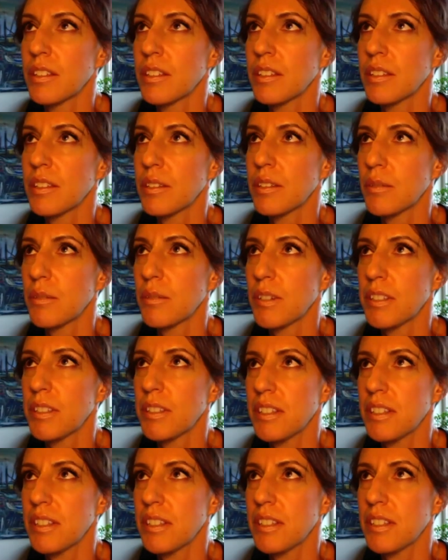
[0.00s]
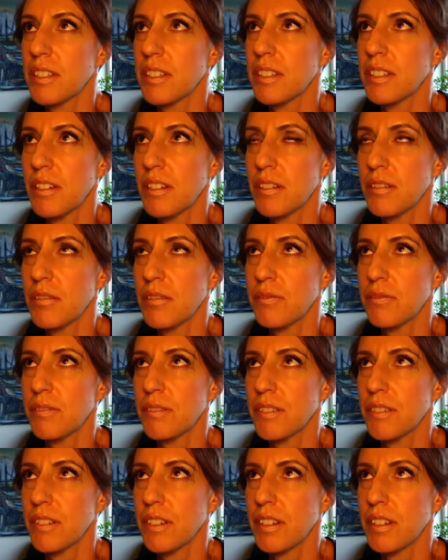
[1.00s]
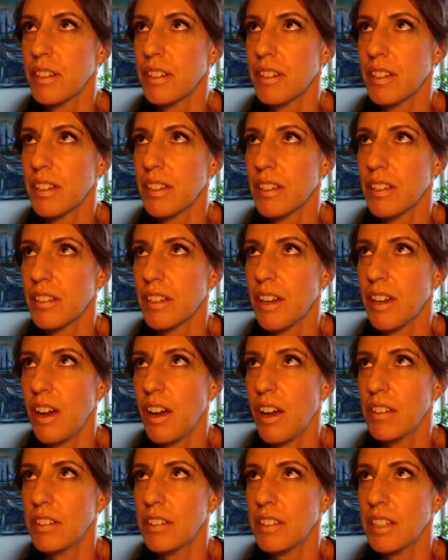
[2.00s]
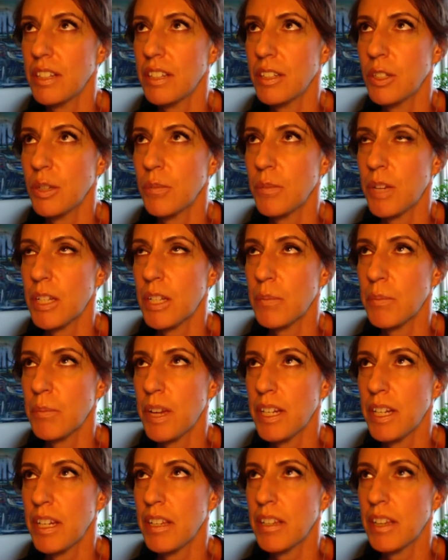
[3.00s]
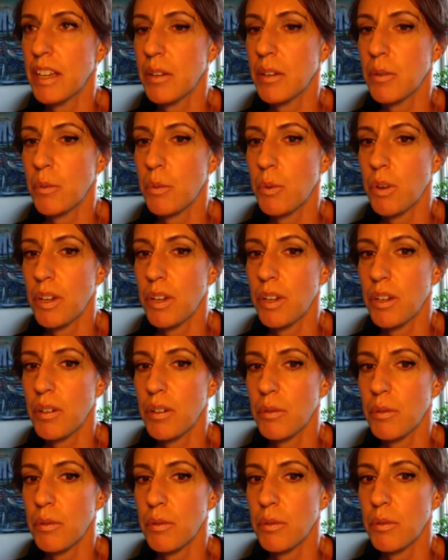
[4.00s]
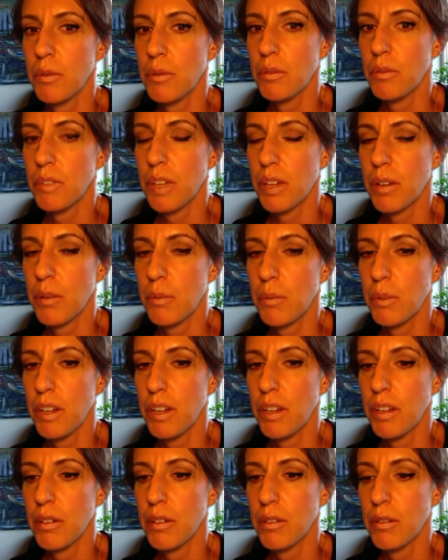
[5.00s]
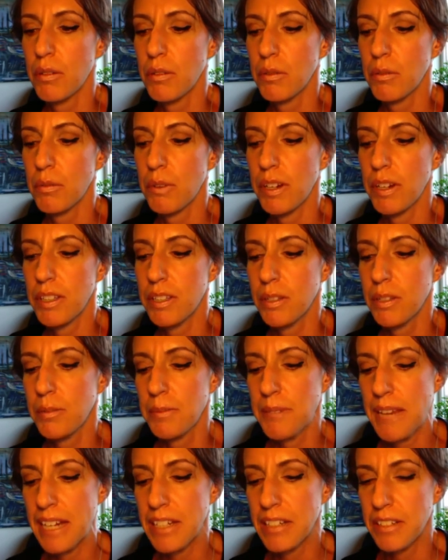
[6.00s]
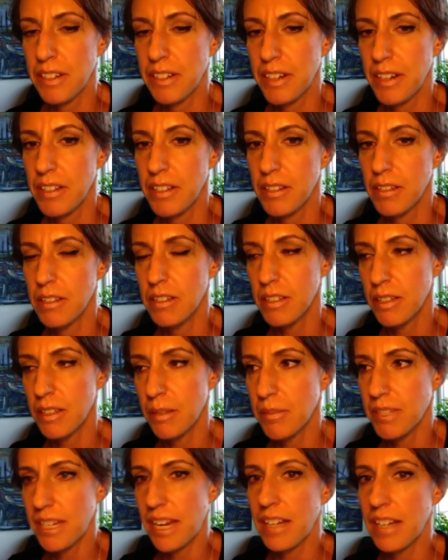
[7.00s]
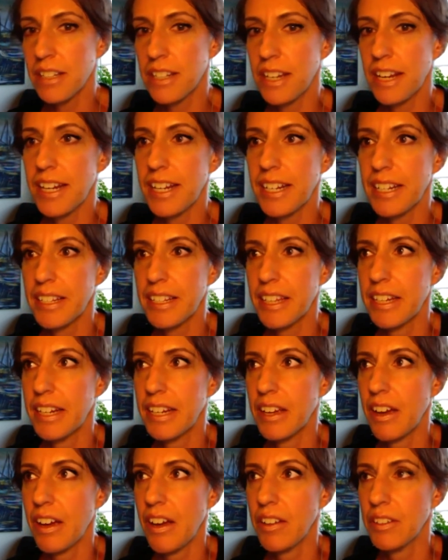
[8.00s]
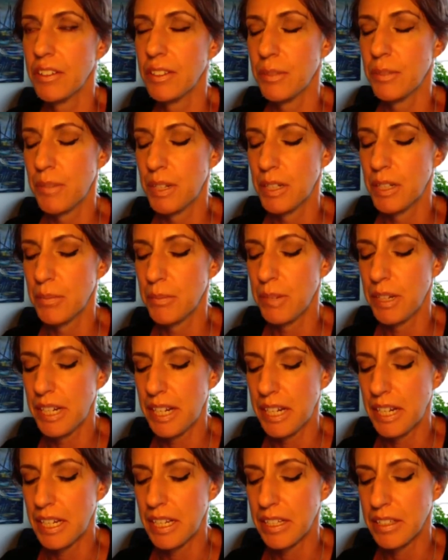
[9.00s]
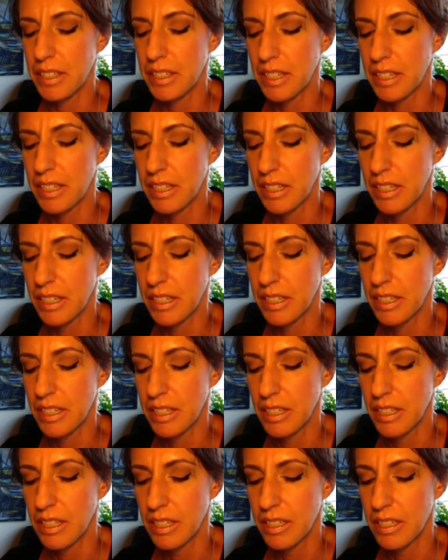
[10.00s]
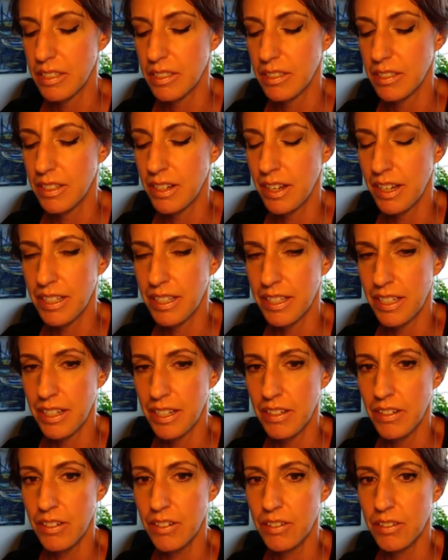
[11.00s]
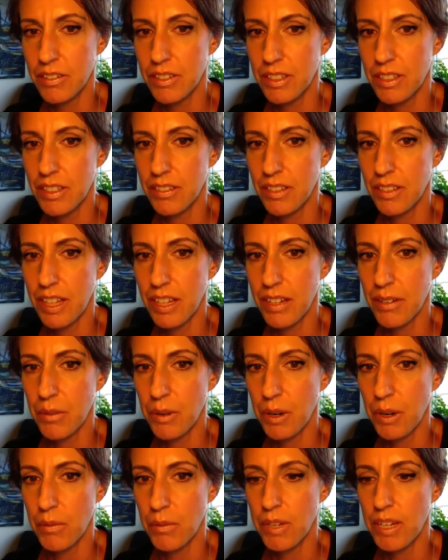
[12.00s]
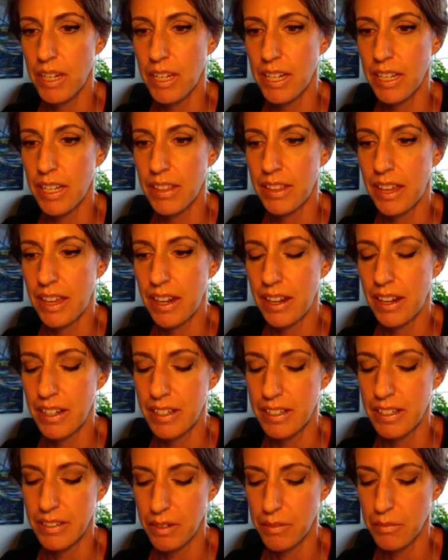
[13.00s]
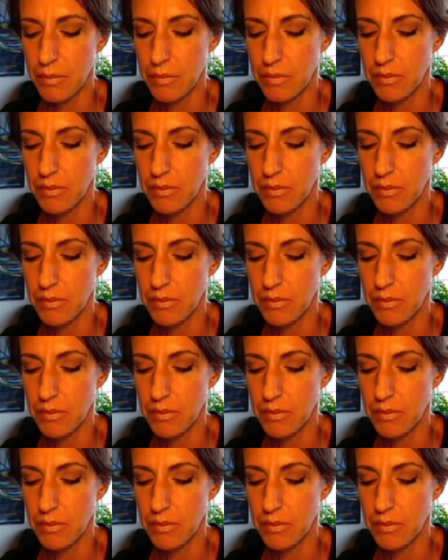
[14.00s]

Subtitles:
the resistance of it costing too much money, what is substantiating that it costs too much money? Is it just an idea, or is it where are we getting that idea from?